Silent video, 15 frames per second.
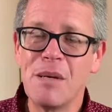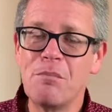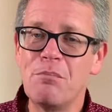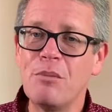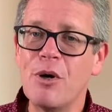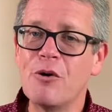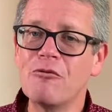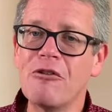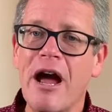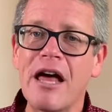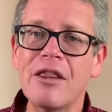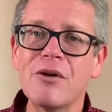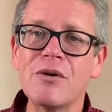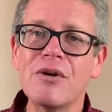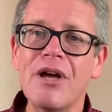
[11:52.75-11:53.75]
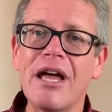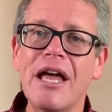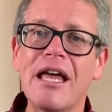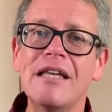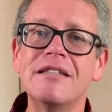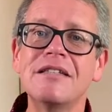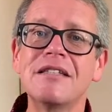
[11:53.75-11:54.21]
but rather
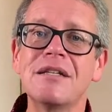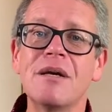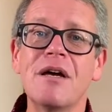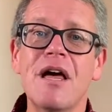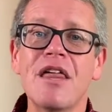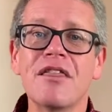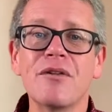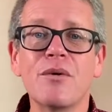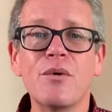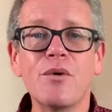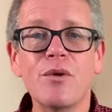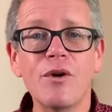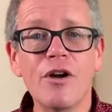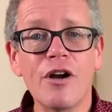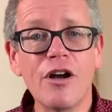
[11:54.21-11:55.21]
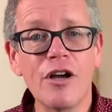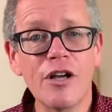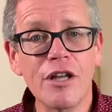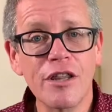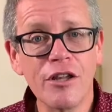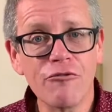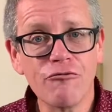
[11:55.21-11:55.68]
is through
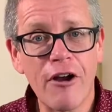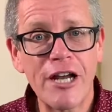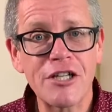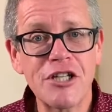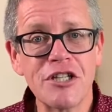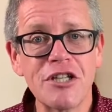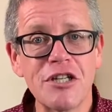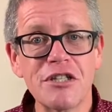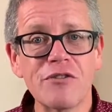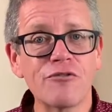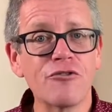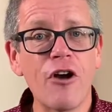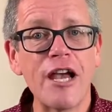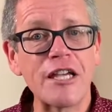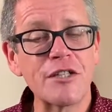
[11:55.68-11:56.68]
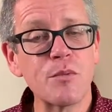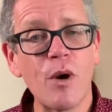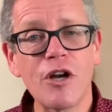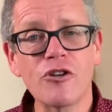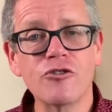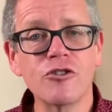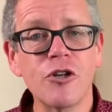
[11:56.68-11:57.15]
the righteousness of Christ,
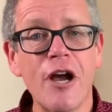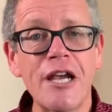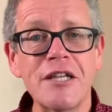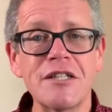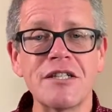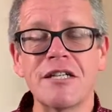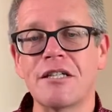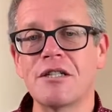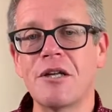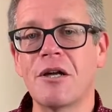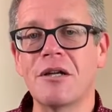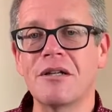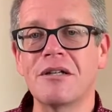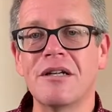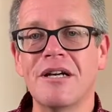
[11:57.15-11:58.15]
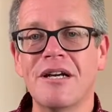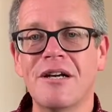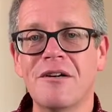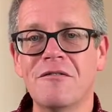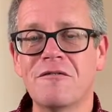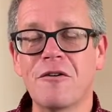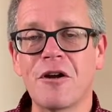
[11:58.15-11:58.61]
what Christ had done
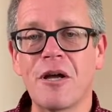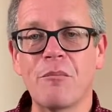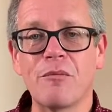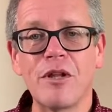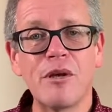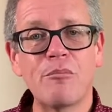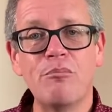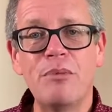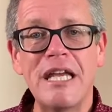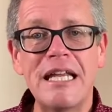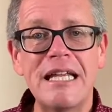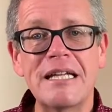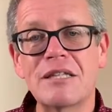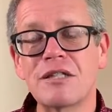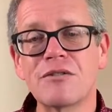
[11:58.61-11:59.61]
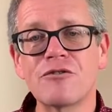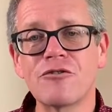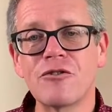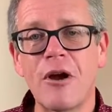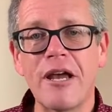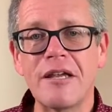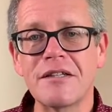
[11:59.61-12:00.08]
for him, the obedience of
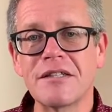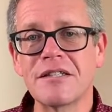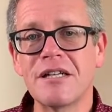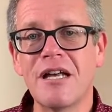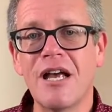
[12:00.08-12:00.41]
Christ